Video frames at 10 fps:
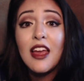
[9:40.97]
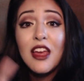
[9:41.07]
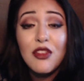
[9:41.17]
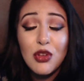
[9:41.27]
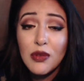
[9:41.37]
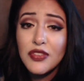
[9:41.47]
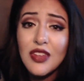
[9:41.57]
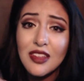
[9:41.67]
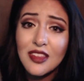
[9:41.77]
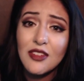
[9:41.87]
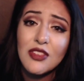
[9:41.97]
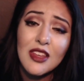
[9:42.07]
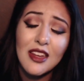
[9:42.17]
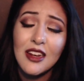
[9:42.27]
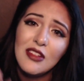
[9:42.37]
If you have sensitive
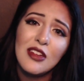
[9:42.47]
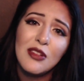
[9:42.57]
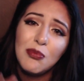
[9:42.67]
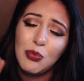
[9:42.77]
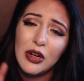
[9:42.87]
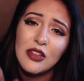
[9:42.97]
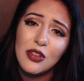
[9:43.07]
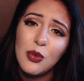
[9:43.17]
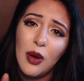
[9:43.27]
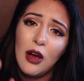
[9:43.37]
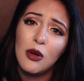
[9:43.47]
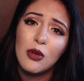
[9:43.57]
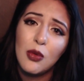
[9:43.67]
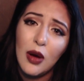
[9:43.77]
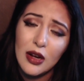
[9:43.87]
skin, it breaks you out
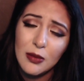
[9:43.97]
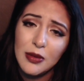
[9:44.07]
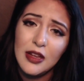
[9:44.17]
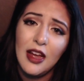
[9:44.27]
quite a bit.